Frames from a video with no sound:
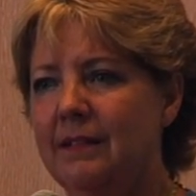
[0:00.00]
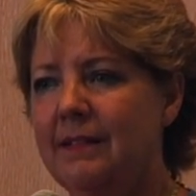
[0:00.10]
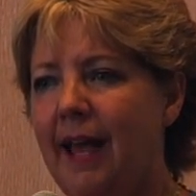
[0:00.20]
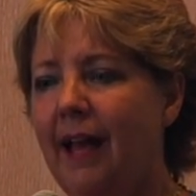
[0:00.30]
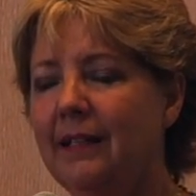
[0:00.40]

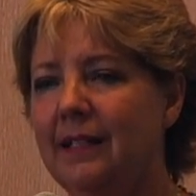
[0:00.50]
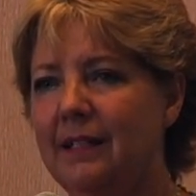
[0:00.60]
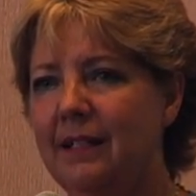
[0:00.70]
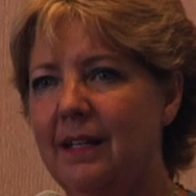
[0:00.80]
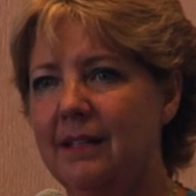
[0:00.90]

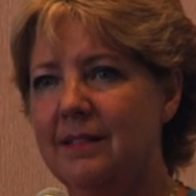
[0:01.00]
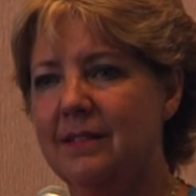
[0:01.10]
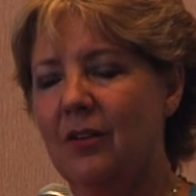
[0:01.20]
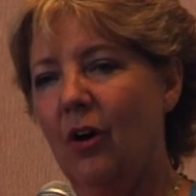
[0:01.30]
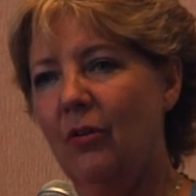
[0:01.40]
talent
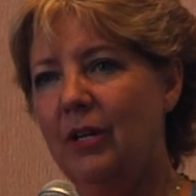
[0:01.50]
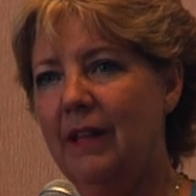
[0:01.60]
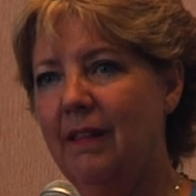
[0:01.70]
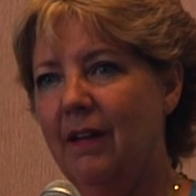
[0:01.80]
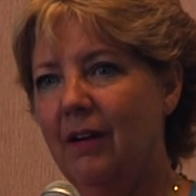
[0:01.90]
that's
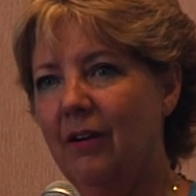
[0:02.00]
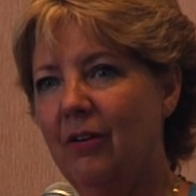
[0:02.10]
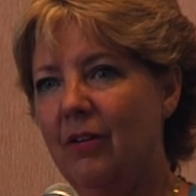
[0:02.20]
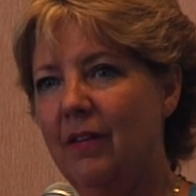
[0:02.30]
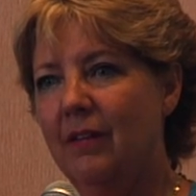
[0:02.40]
already
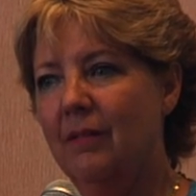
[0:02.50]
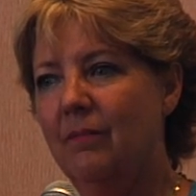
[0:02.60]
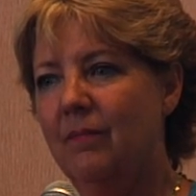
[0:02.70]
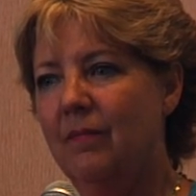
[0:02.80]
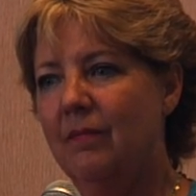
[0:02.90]
there, or the
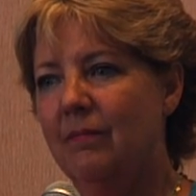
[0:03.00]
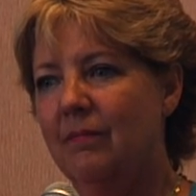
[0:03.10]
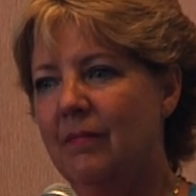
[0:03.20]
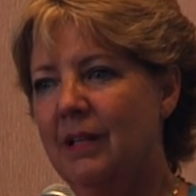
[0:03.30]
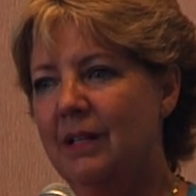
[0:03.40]

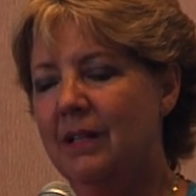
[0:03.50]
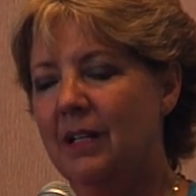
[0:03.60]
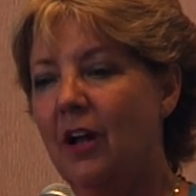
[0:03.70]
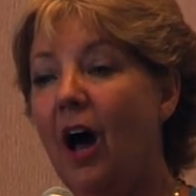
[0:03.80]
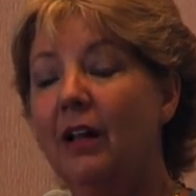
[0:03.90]
the
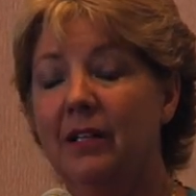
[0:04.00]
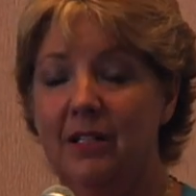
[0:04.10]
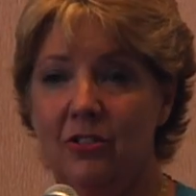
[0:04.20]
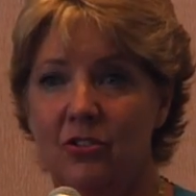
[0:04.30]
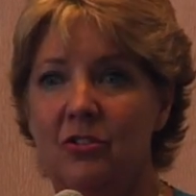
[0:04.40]

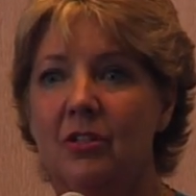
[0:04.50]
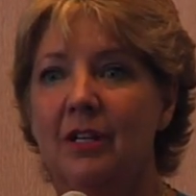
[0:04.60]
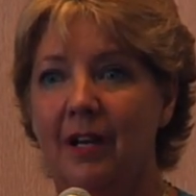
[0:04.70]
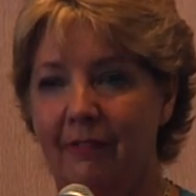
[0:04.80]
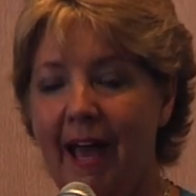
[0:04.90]
knowledge
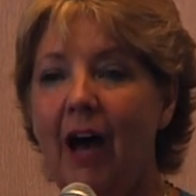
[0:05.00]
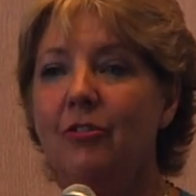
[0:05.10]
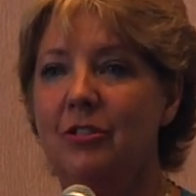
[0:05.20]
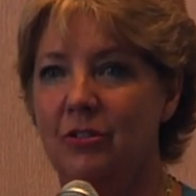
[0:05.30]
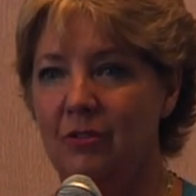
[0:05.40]
of
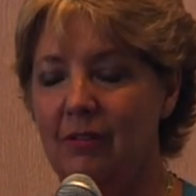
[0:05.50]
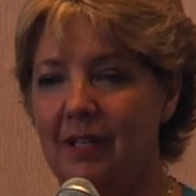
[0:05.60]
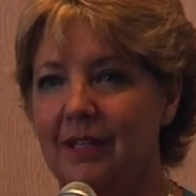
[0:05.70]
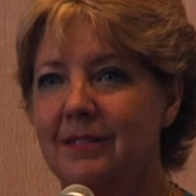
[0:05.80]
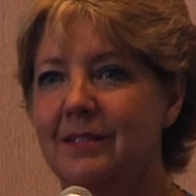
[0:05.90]
how to do
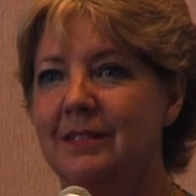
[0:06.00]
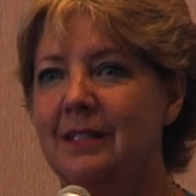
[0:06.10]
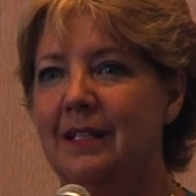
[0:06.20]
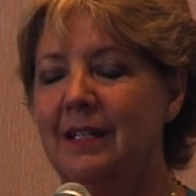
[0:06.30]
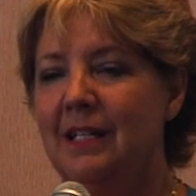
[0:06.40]
this,
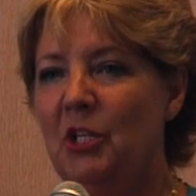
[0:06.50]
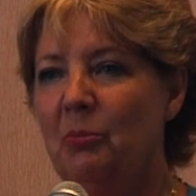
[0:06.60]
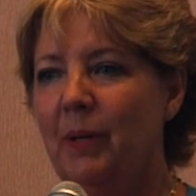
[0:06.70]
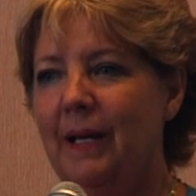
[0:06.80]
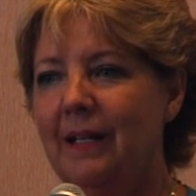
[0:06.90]

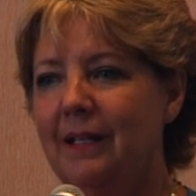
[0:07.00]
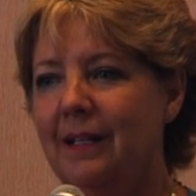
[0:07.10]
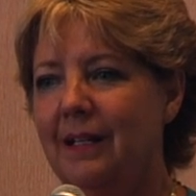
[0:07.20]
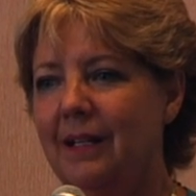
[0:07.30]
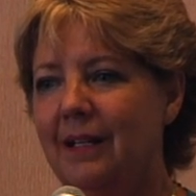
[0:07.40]
but
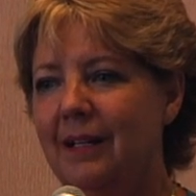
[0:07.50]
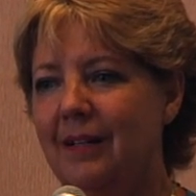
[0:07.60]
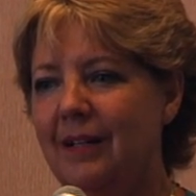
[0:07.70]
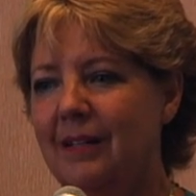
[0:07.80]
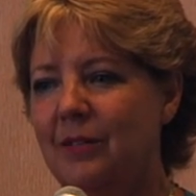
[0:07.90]

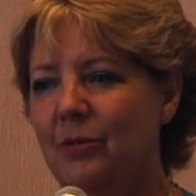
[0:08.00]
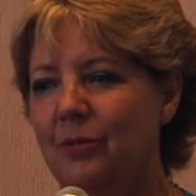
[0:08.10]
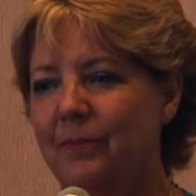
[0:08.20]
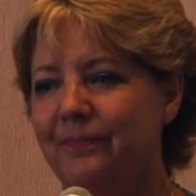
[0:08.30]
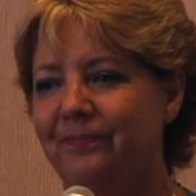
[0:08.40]

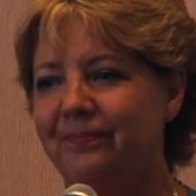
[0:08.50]
to,